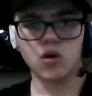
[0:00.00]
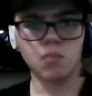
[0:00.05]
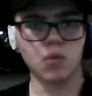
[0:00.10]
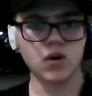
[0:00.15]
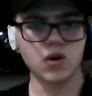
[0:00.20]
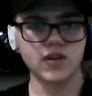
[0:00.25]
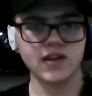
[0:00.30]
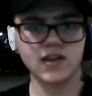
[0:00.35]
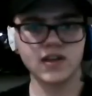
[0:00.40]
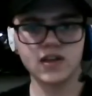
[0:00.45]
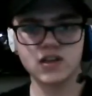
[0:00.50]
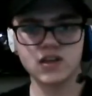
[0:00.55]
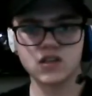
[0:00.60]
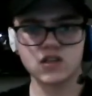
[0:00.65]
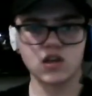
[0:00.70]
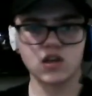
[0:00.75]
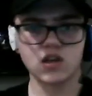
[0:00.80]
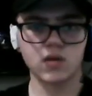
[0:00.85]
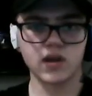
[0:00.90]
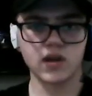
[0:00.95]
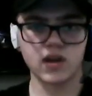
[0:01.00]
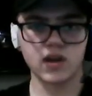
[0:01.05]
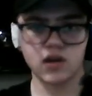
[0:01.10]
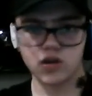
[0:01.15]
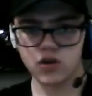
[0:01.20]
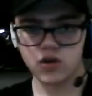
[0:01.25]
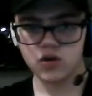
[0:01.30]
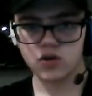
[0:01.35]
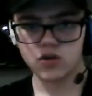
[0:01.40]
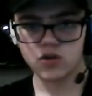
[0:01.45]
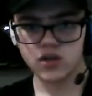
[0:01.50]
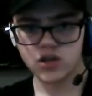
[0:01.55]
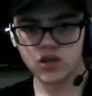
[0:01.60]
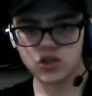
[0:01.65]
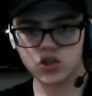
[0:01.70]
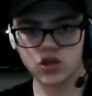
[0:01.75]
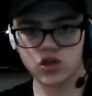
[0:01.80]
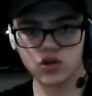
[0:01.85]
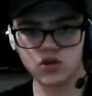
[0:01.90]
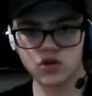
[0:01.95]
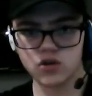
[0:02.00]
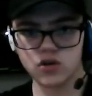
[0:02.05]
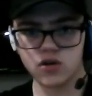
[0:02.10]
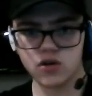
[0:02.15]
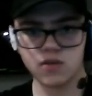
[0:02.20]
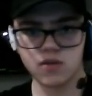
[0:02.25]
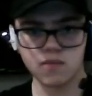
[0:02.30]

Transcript: body is still in a good condition?